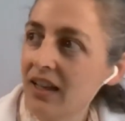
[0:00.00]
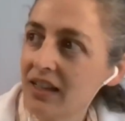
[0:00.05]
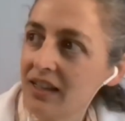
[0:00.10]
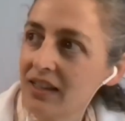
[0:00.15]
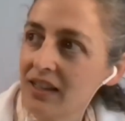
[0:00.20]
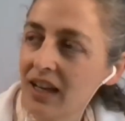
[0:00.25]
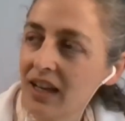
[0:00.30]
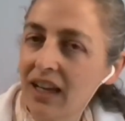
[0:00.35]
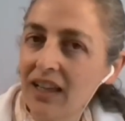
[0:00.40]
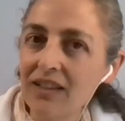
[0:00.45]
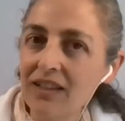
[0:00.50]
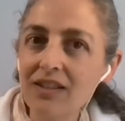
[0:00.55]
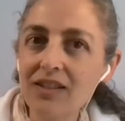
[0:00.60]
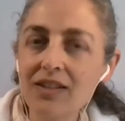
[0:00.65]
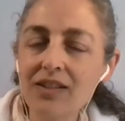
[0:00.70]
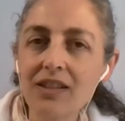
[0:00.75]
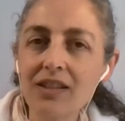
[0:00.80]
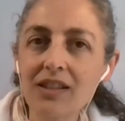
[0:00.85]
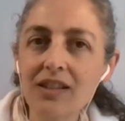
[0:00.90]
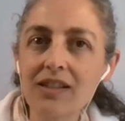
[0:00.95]
and
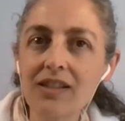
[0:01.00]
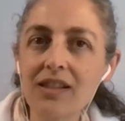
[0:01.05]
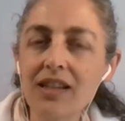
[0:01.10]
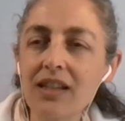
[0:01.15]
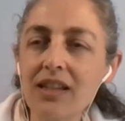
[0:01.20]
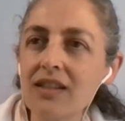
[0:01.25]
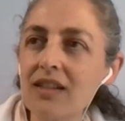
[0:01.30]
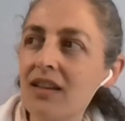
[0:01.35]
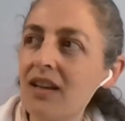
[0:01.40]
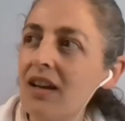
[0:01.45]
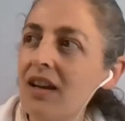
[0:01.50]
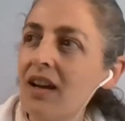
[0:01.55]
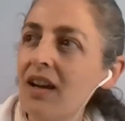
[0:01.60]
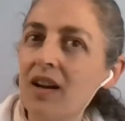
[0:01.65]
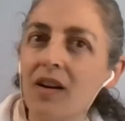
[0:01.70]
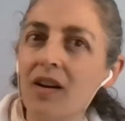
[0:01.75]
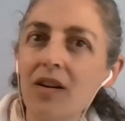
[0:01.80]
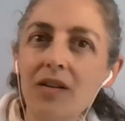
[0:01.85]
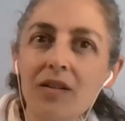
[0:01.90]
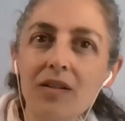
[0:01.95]
entered and said,
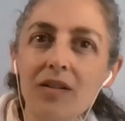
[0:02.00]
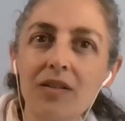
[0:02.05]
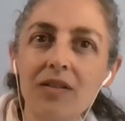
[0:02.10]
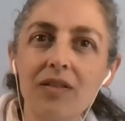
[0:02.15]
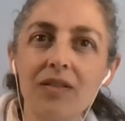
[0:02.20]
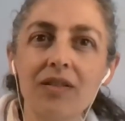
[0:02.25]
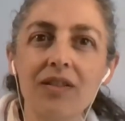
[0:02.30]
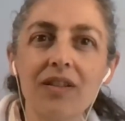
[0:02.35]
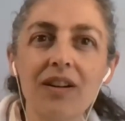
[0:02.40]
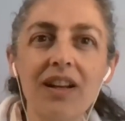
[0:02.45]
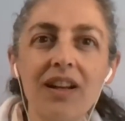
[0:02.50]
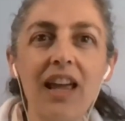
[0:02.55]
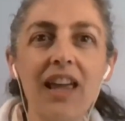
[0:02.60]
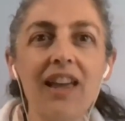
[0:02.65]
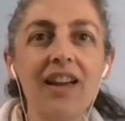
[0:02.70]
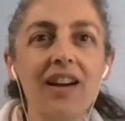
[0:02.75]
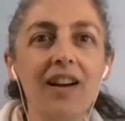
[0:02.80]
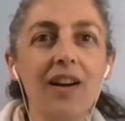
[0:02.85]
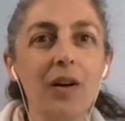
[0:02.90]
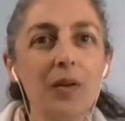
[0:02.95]
oh,
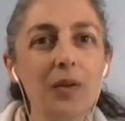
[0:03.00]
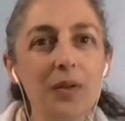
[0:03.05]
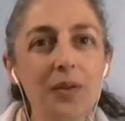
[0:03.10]
like,